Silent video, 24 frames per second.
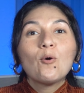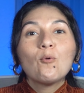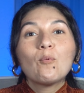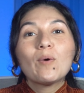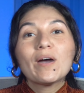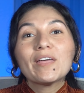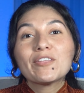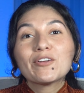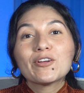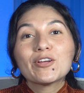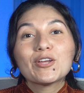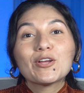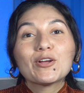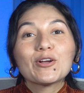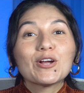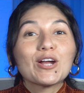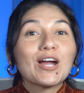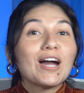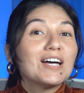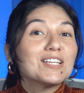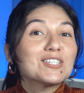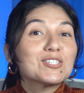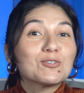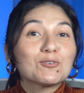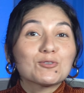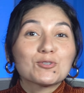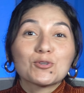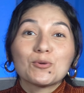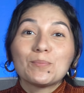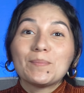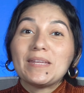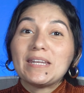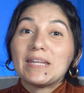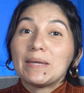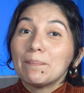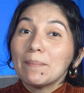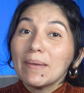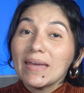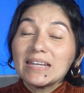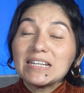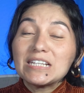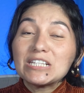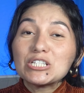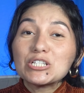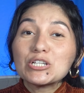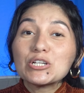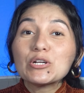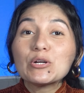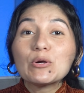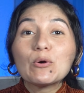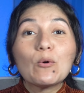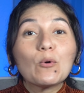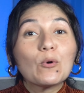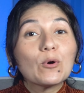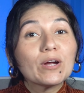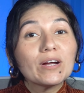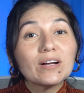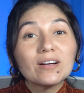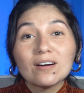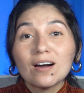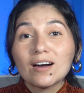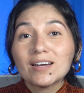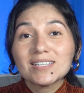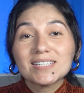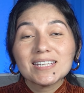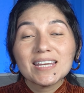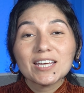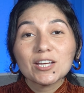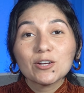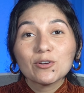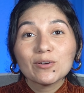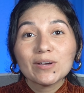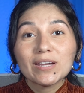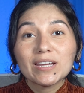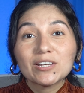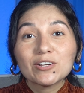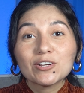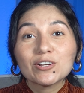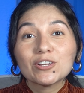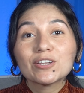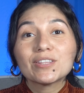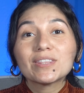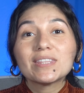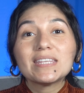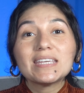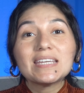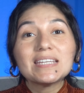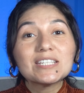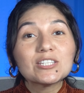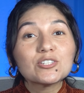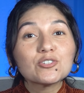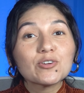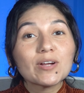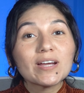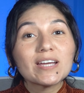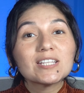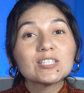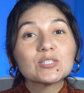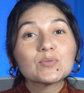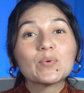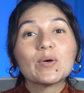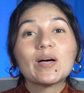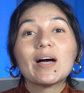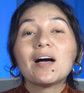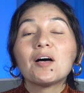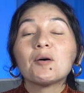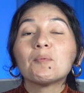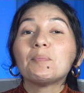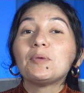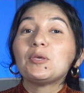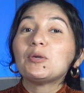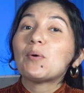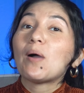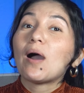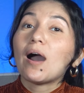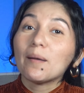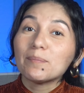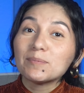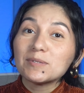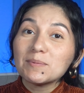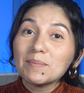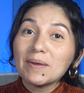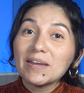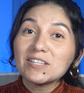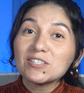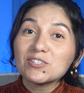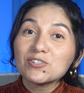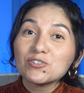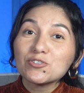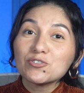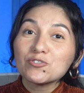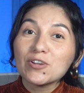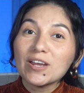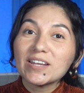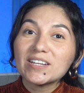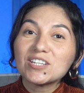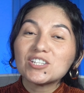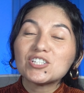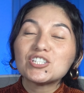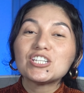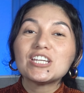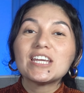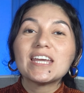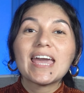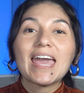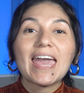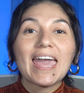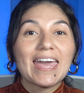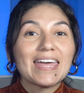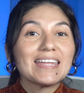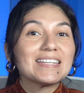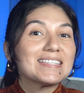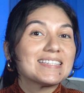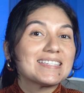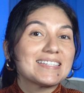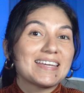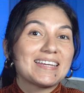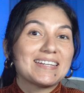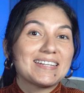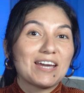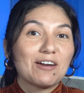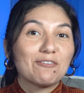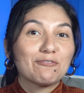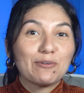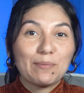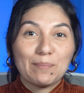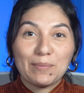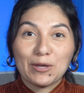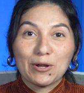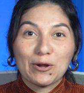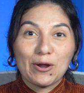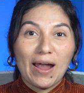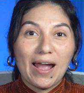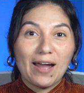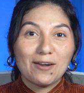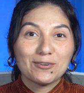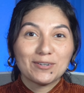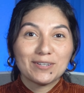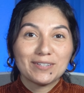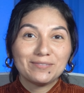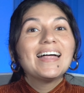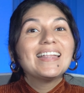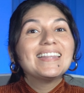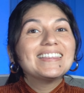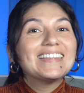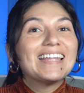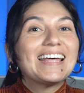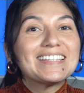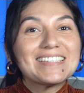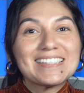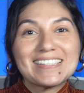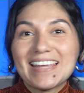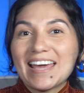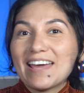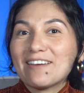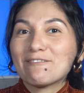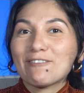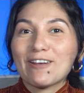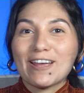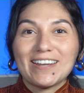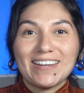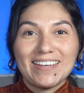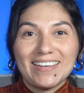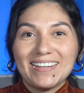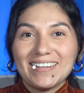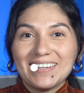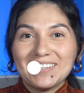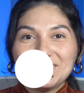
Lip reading: Whether you're a social media manager or a content creator, these trends will help you optimize your strategy and stand out from the crowd. Let's dive right in.